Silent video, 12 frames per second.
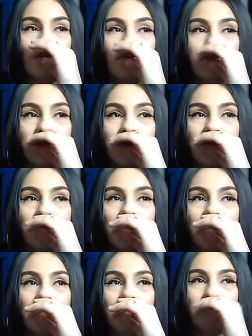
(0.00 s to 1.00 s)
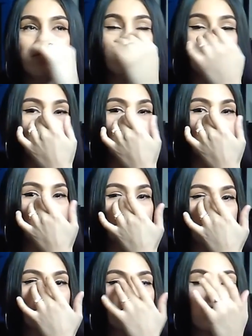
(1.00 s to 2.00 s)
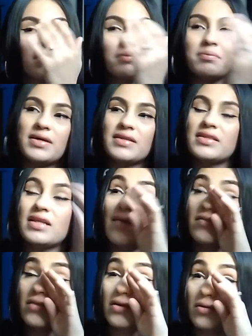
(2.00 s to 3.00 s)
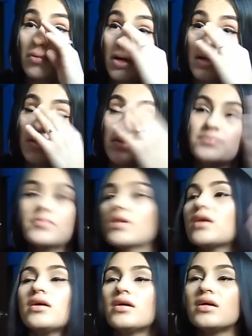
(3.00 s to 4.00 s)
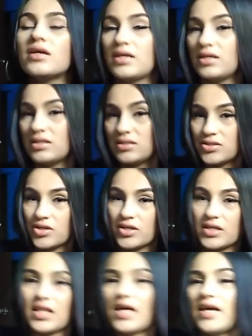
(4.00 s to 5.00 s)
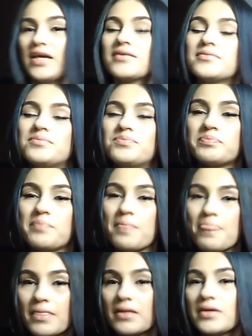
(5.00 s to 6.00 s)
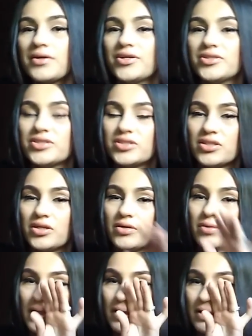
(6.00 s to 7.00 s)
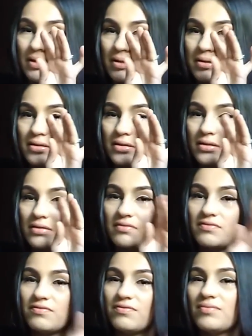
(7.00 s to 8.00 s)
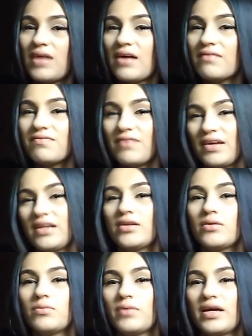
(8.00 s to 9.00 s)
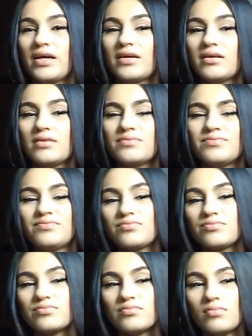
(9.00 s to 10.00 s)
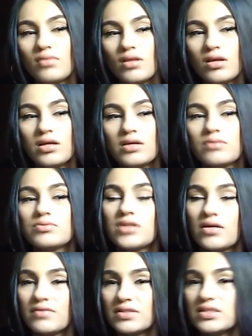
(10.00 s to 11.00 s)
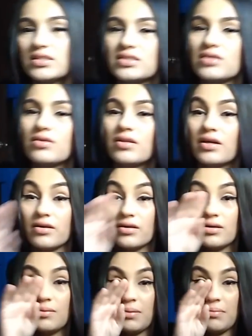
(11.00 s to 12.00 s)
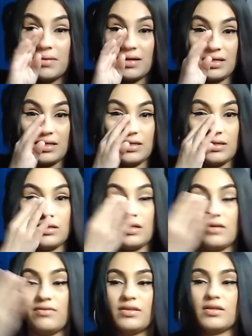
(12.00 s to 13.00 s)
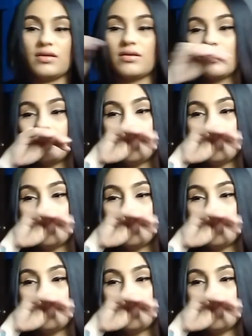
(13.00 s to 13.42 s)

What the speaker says: But yeah. So, but then after a while, it started like, slowly not fading away. It was obviously still there in my mind and everything.